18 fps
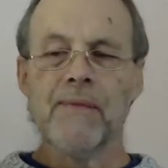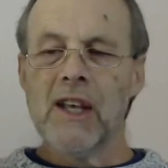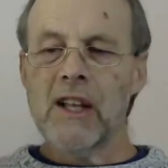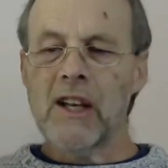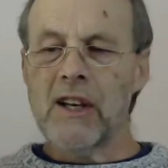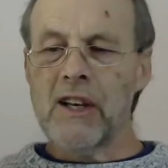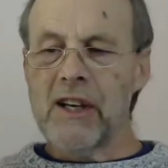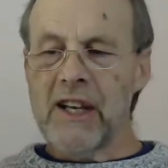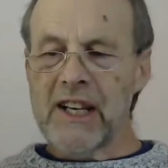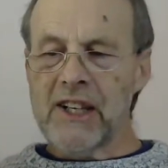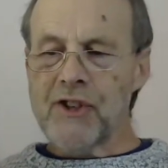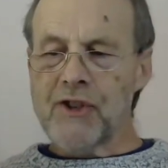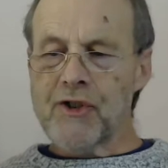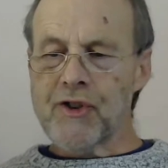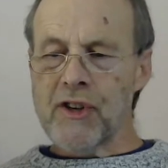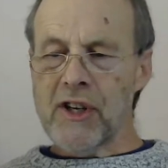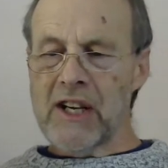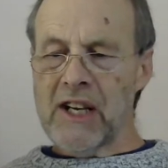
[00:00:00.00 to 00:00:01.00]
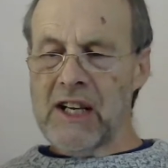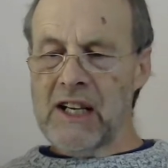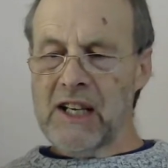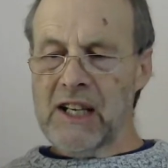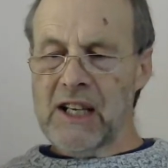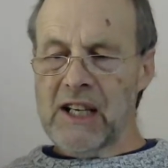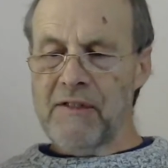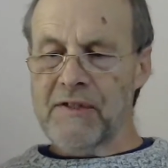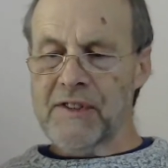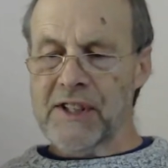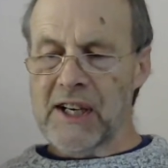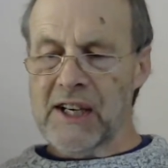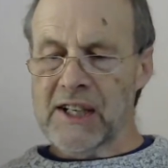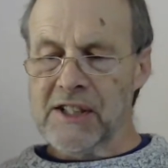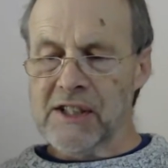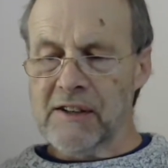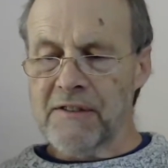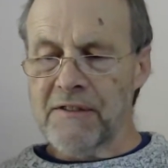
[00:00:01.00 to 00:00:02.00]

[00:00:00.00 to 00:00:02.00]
literally gives us a